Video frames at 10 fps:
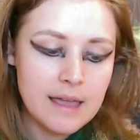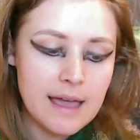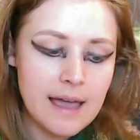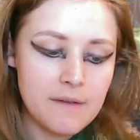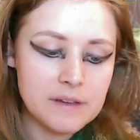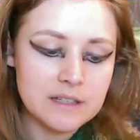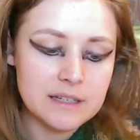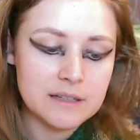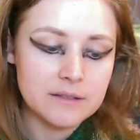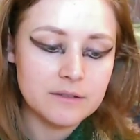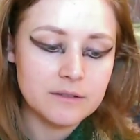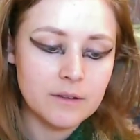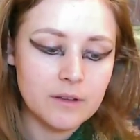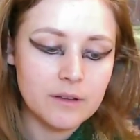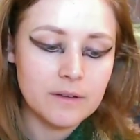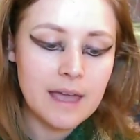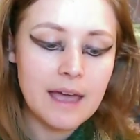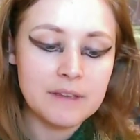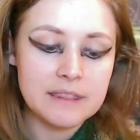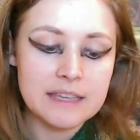having
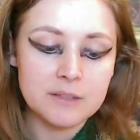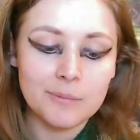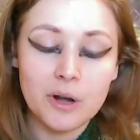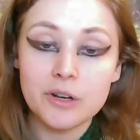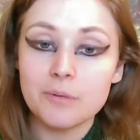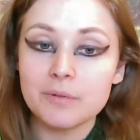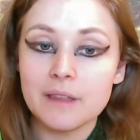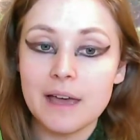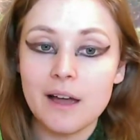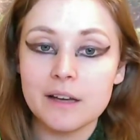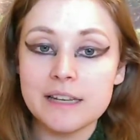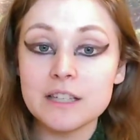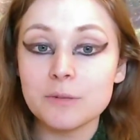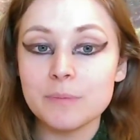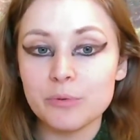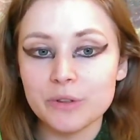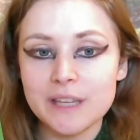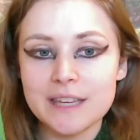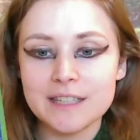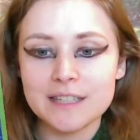things brought up that need to be
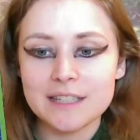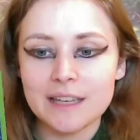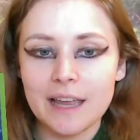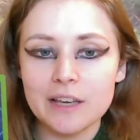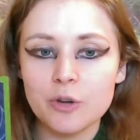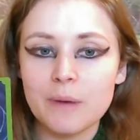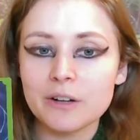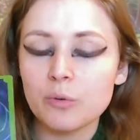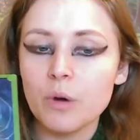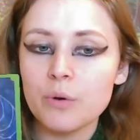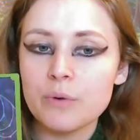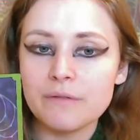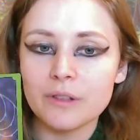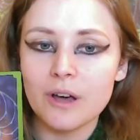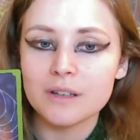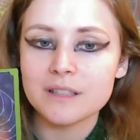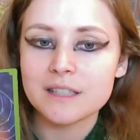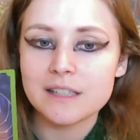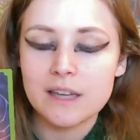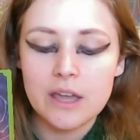released. And no matter what we've
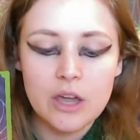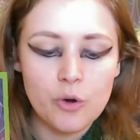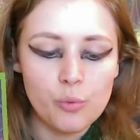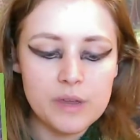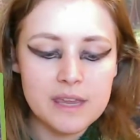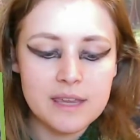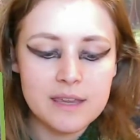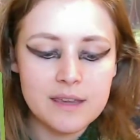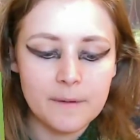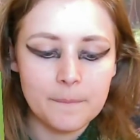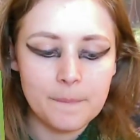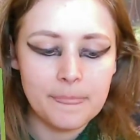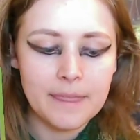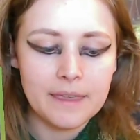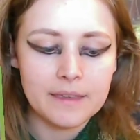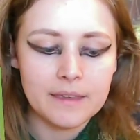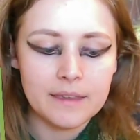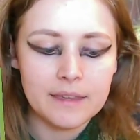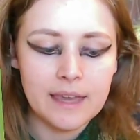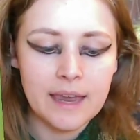lost, we
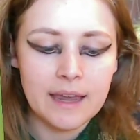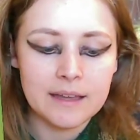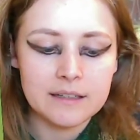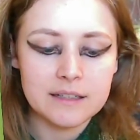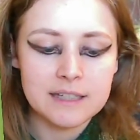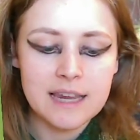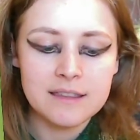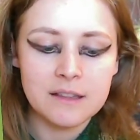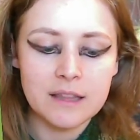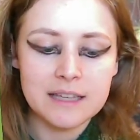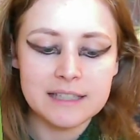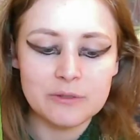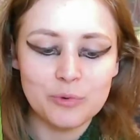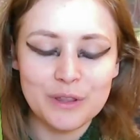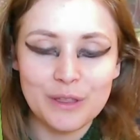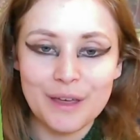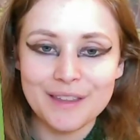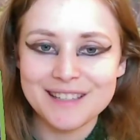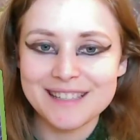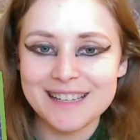can take the lesson with
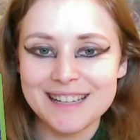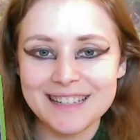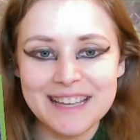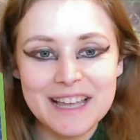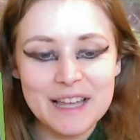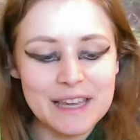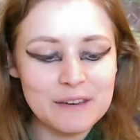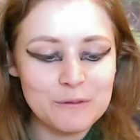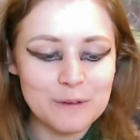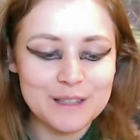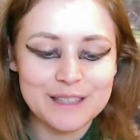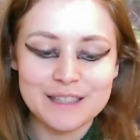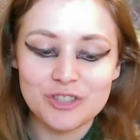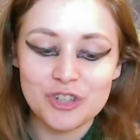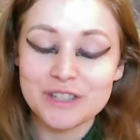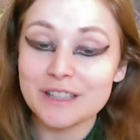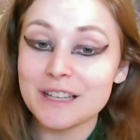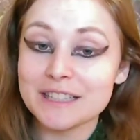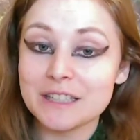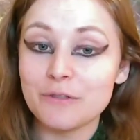us. If it's just the
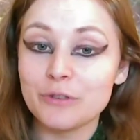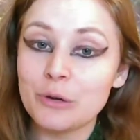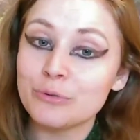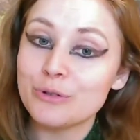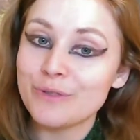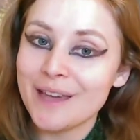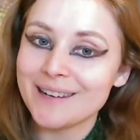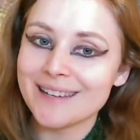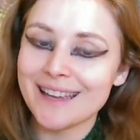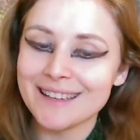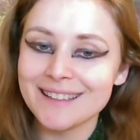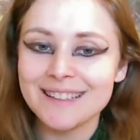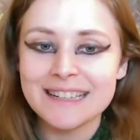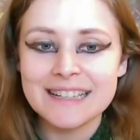lesson of don't do that again,